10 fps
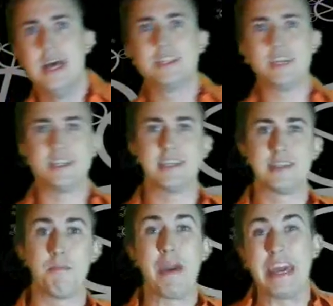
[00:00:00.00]
such as
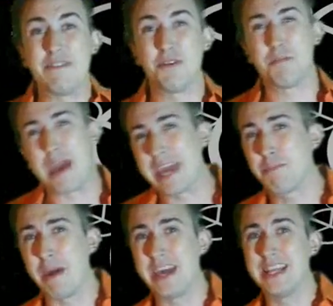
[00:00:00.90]
the painful bank
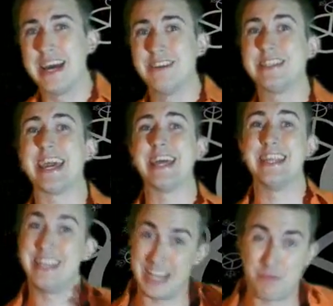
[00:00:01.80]
bailouts and
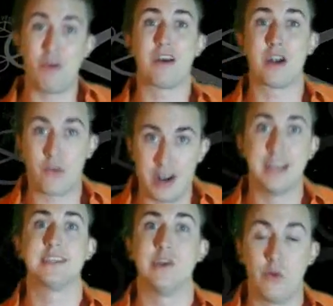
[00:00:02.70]
the Deepwater
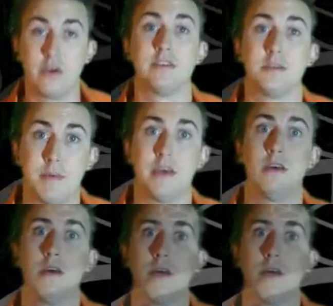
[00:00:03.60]
Horizon oil spill.